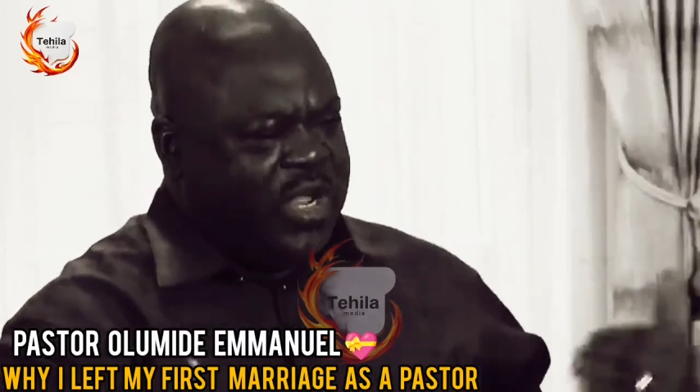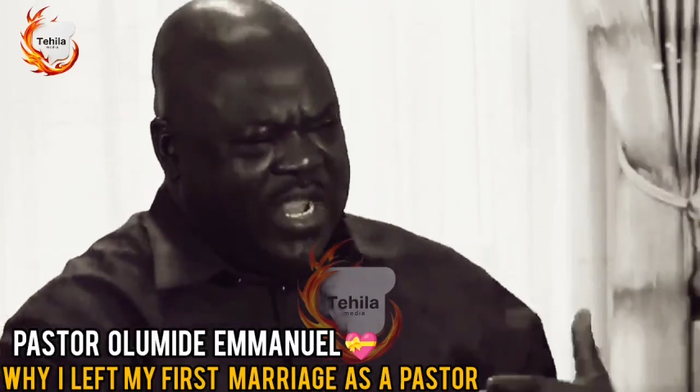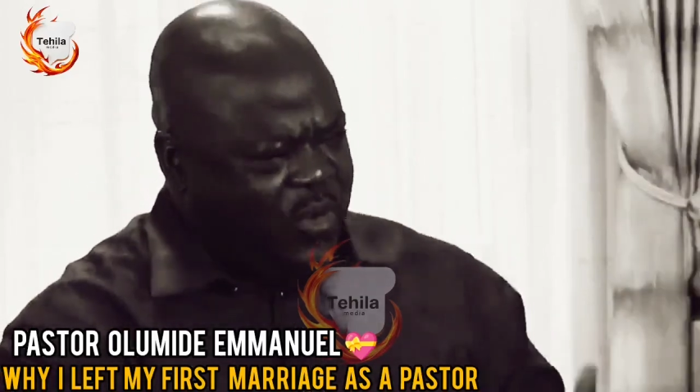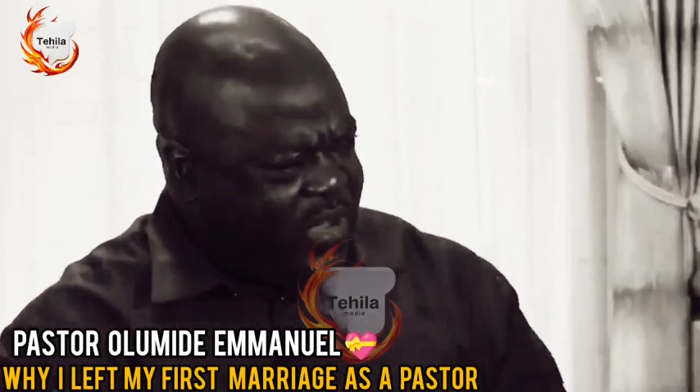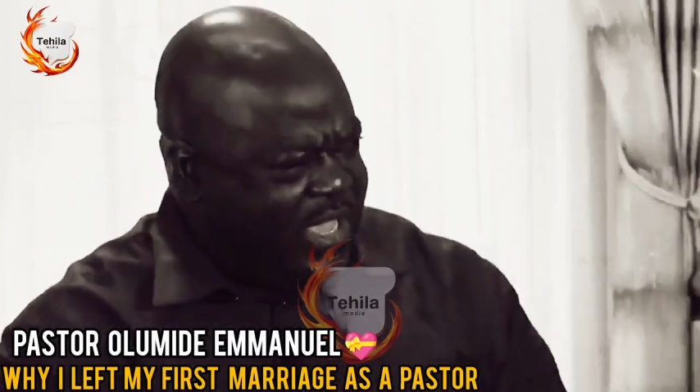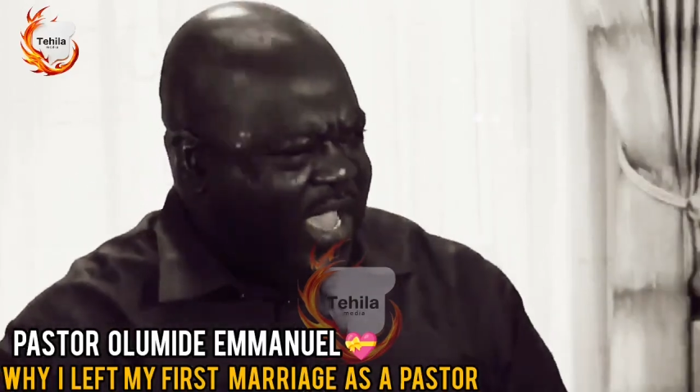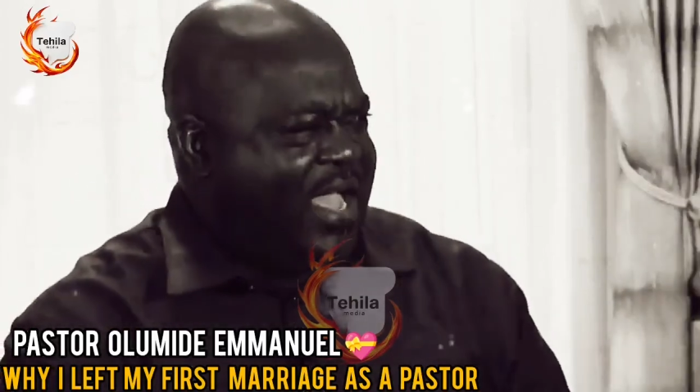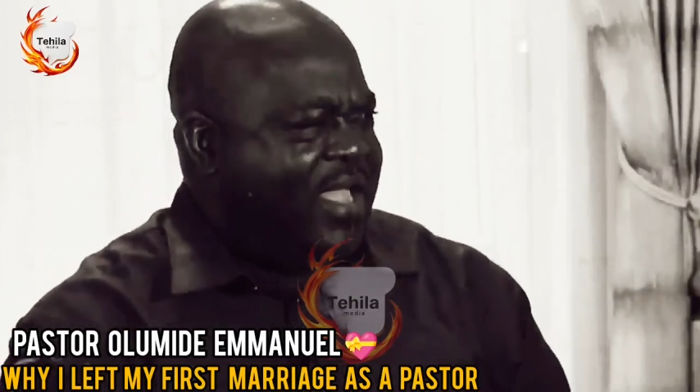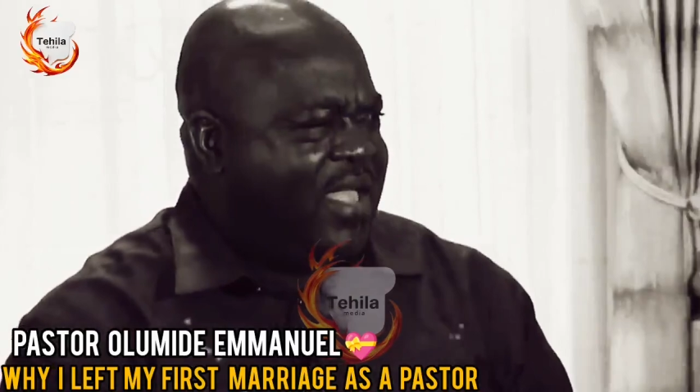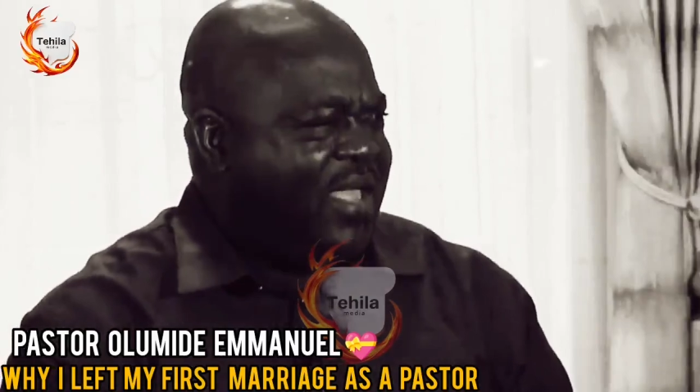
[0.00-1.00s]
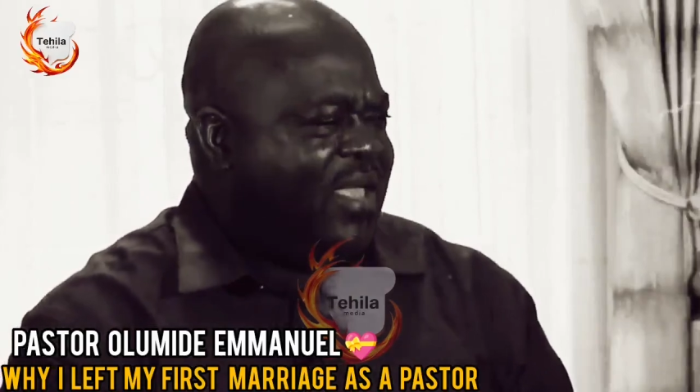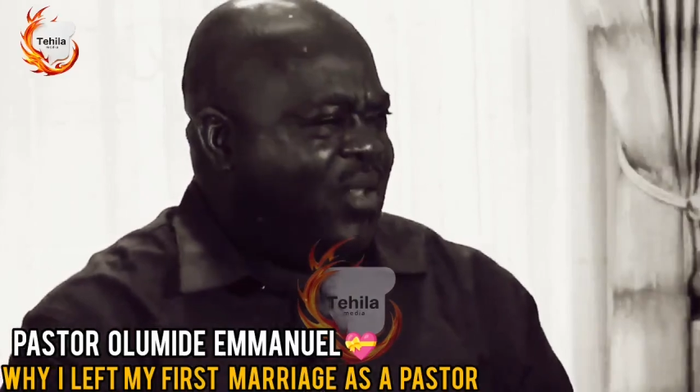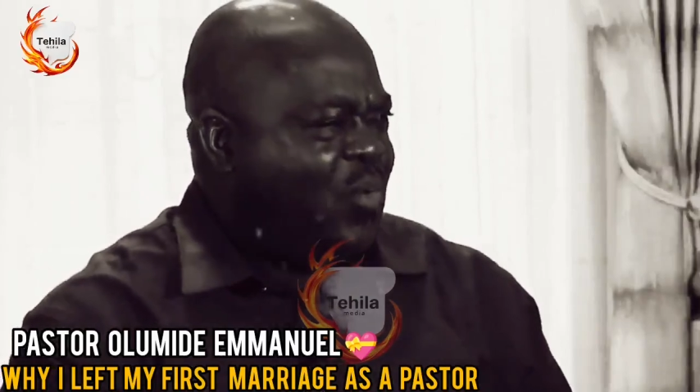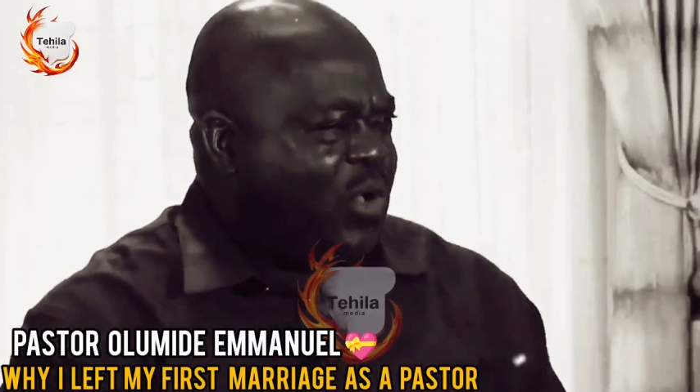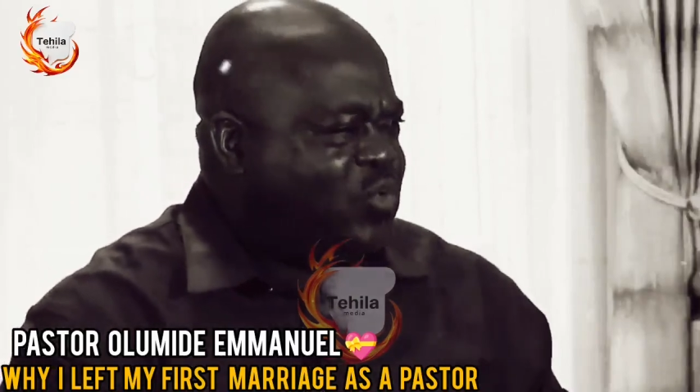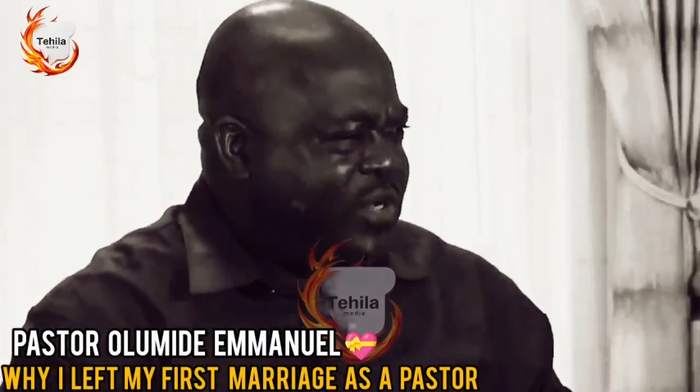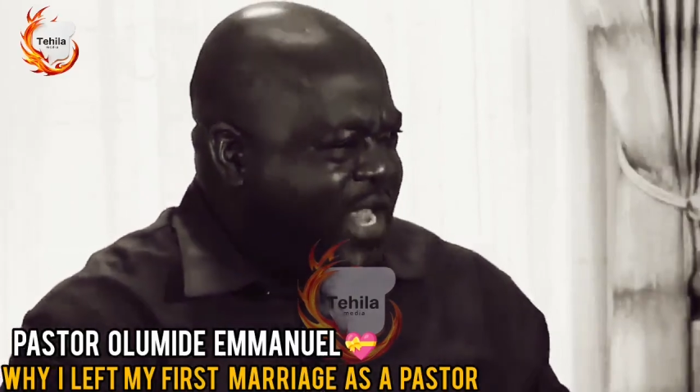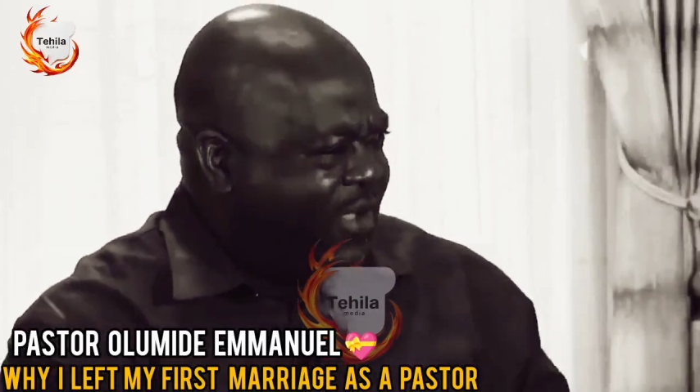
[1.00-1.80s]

You're like, okay, what would they